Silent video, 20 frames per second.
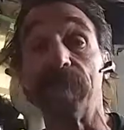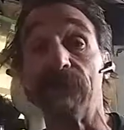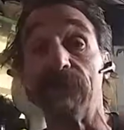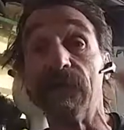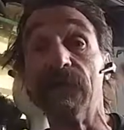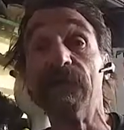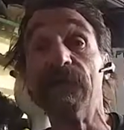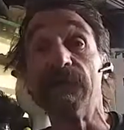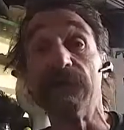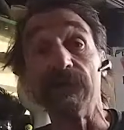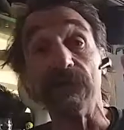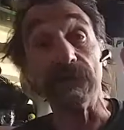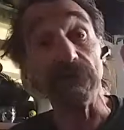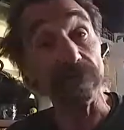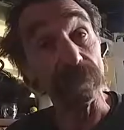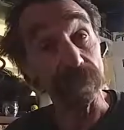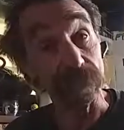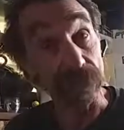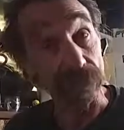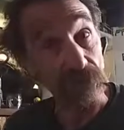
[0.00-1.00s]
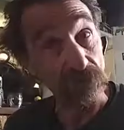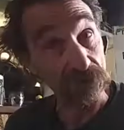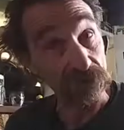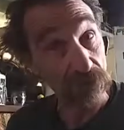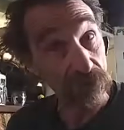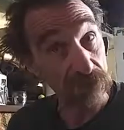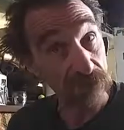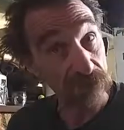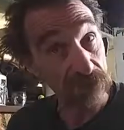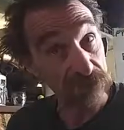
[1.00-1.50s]
me. You want to
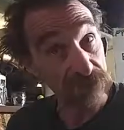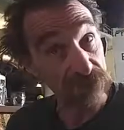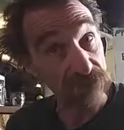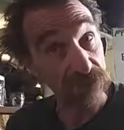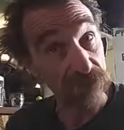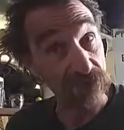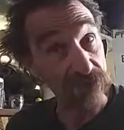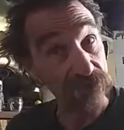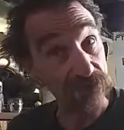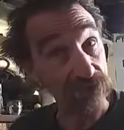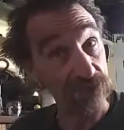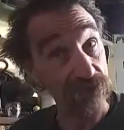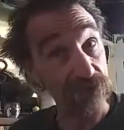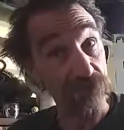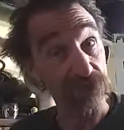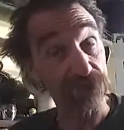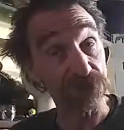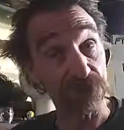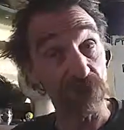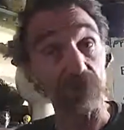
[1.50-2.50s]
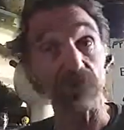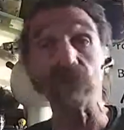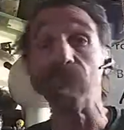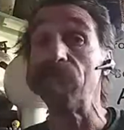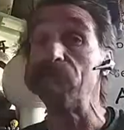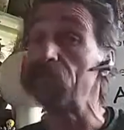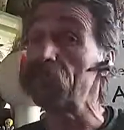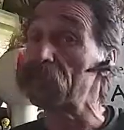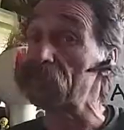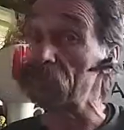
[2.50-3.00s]
talk about sponsoring a show,
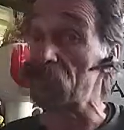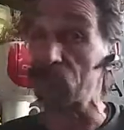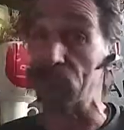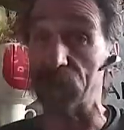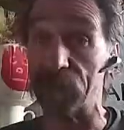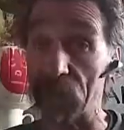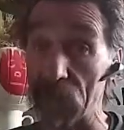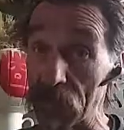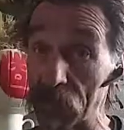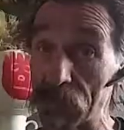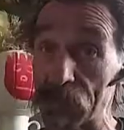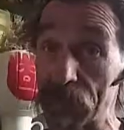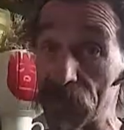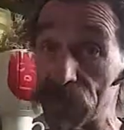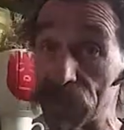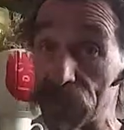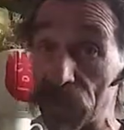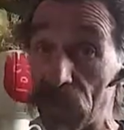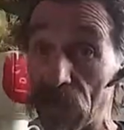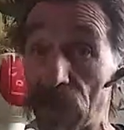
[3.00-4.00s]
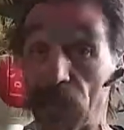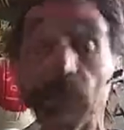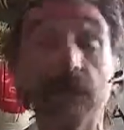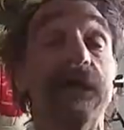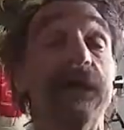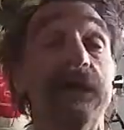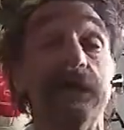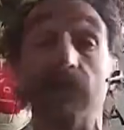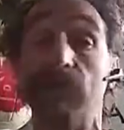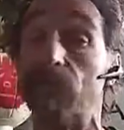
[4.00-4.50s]
developing a show?
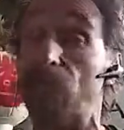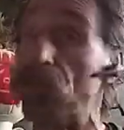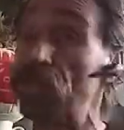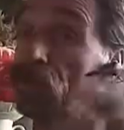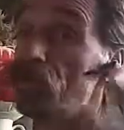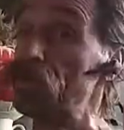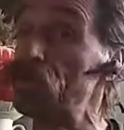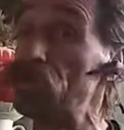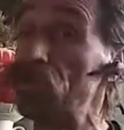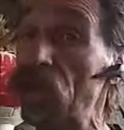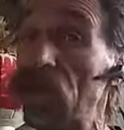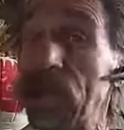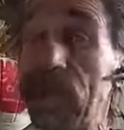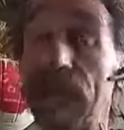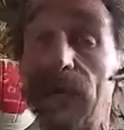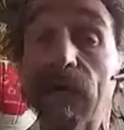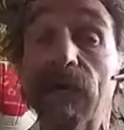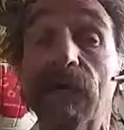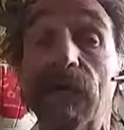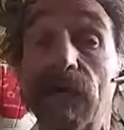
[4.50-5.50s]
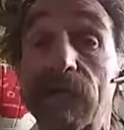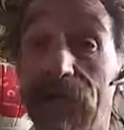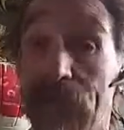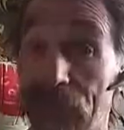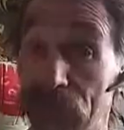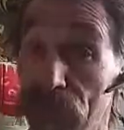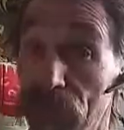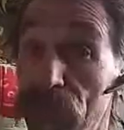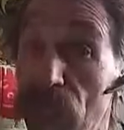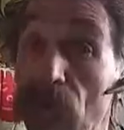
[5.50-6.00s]
You want to do,
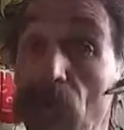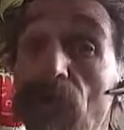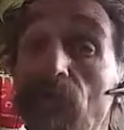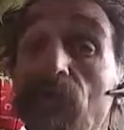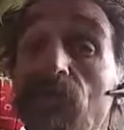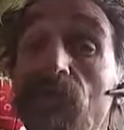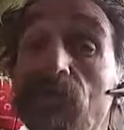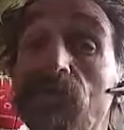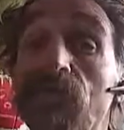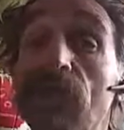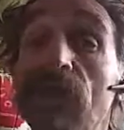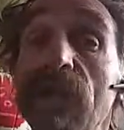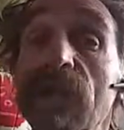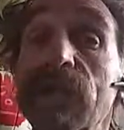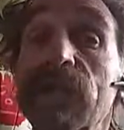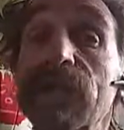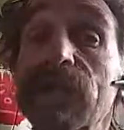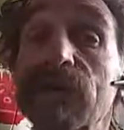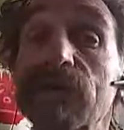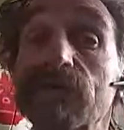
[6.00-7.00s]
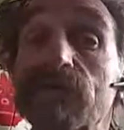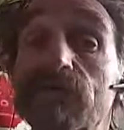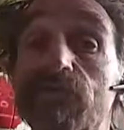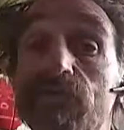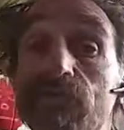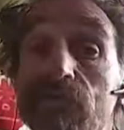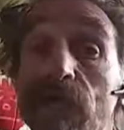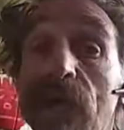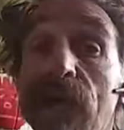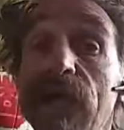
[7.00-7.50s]
got some really
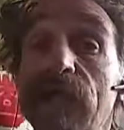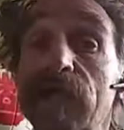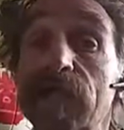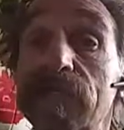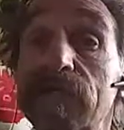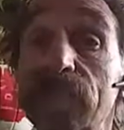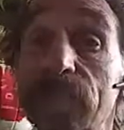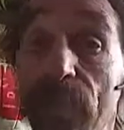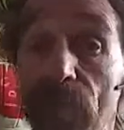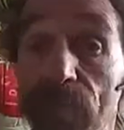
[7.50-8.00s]
great